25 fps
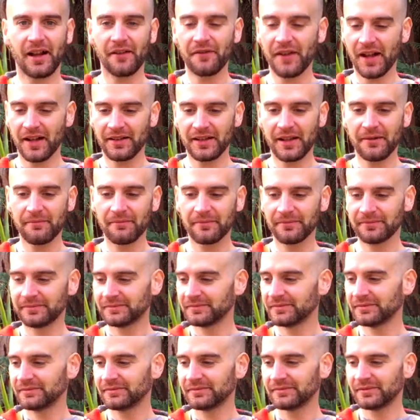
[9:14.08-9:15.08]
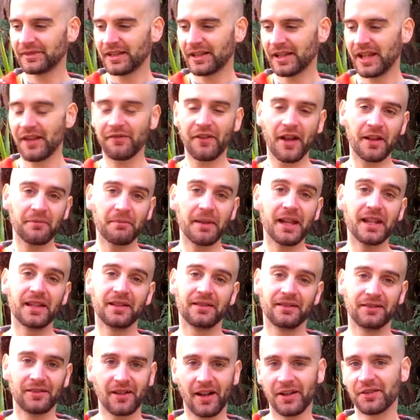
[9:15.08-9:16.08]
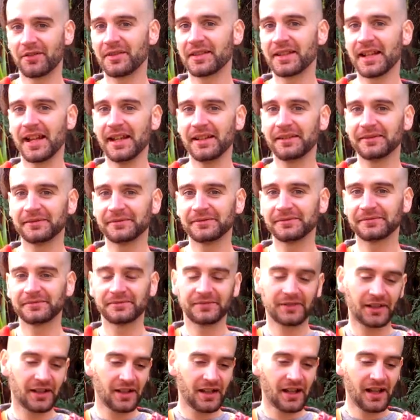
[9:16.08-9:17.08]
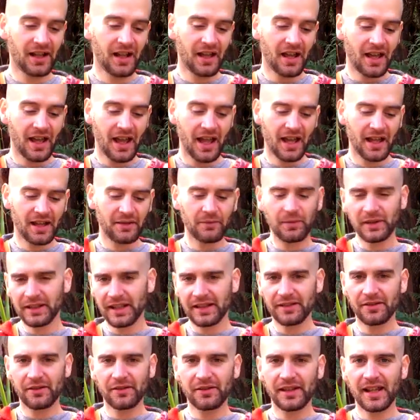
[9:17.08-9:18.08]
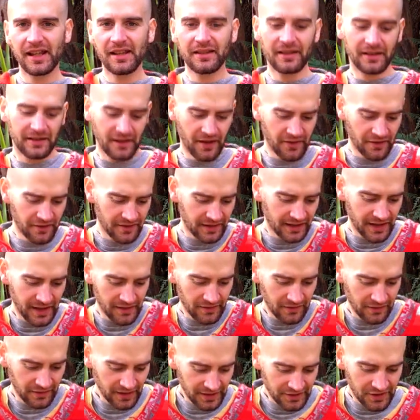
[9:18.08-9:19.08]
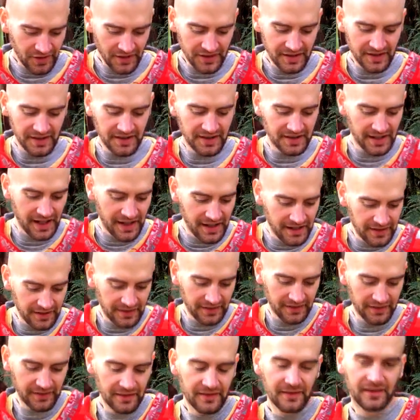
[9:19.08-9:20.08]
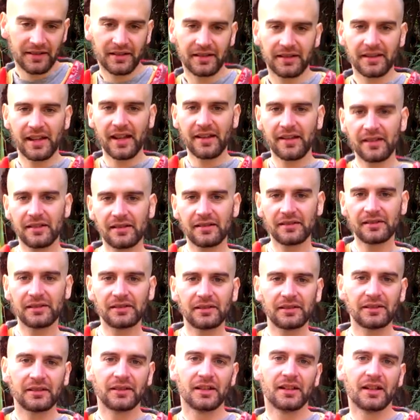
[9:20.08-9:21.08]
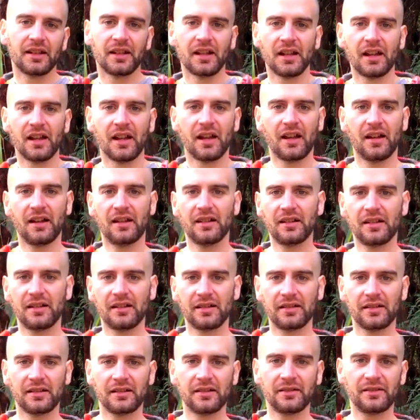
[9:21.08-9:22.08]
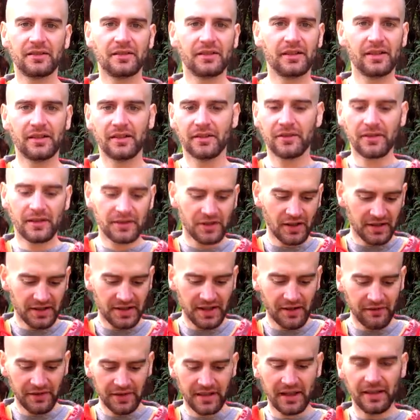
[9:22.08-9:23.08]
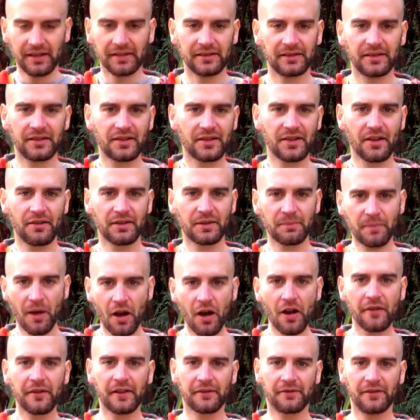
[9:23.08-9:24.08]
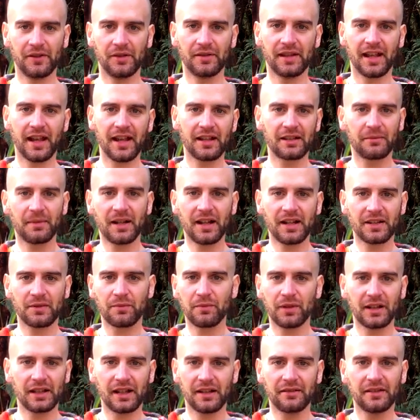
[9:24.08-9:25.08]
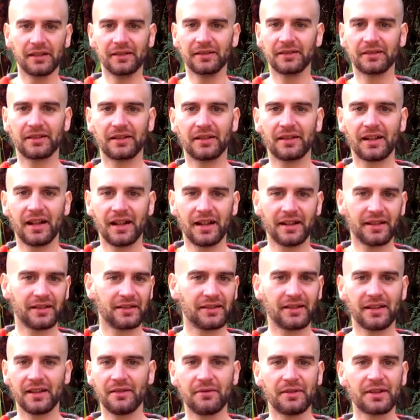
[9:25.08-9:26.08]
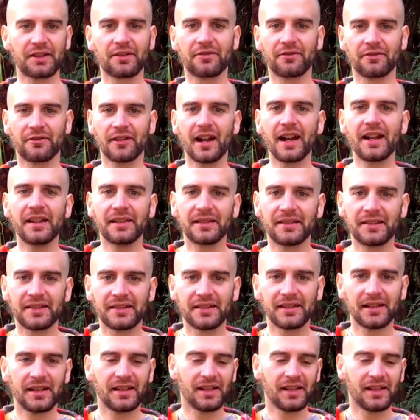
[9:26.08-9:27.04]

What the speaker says: I found him. He found me, I should say. And what they do that, you know, they'll adjust the seat. They'll... you know, adjust everything so it's perfect for you, the handlebars, whatever. And it was great.